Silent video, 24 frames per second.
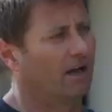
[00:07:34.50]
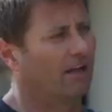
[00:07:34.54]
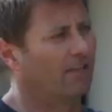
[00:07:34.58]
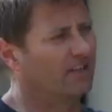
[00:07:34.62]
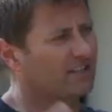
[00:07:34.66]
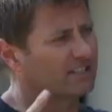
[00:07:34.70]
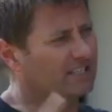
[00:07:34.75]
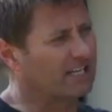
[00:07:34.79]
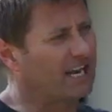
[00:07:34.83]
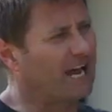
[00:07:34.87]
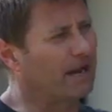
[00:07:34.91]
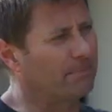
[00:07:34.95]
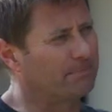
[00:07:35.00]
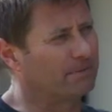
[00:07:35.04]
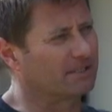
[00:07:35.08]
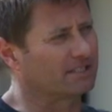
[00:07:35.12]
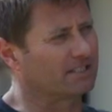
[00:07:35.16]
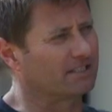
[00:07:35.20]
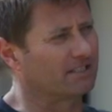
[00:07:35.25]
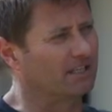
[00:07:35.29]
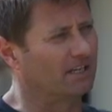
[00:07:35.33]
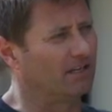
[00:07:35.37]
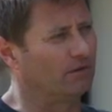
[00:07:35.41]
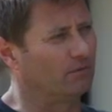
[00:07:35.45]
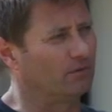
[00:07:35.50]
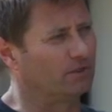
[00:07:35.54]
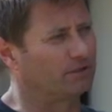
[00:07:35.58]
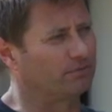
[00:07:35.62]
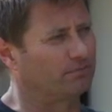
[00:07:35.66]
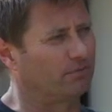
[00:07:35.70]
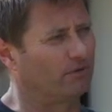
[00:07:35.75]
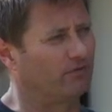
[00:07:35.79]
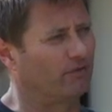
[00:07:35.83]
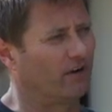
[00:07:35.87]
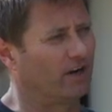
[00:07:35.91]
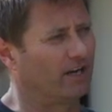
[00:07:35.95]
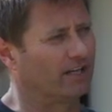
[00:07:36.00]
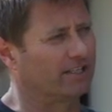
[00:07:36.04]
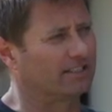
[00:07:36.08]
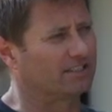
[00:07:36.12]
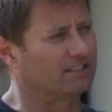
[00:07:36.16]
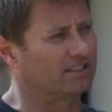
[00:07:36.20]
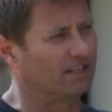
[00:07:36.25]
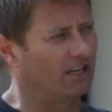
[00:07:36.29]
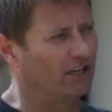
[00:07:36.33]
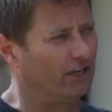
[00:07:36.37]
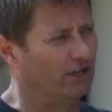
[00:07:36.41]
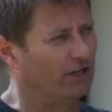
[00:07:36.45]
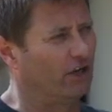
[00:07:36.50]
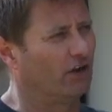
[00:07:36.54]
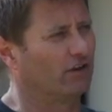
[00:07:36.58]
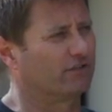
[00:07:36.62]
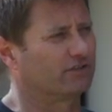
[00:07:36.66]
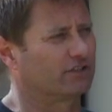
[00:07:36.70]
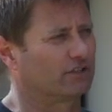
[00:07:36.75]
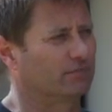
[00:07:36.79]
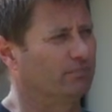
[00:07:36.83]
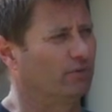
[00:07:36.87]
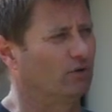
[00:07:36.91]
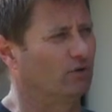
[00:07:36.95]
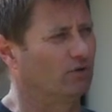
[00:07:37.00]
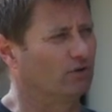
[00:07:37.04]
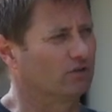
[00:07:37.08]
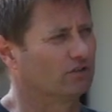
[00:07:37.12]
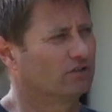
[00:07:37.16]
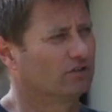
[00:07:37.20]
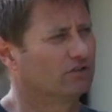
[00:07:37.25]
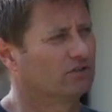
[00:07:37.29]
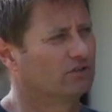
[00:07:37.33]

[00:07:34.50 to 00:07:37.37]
And there's an app, isn't there, which provides a lot of support?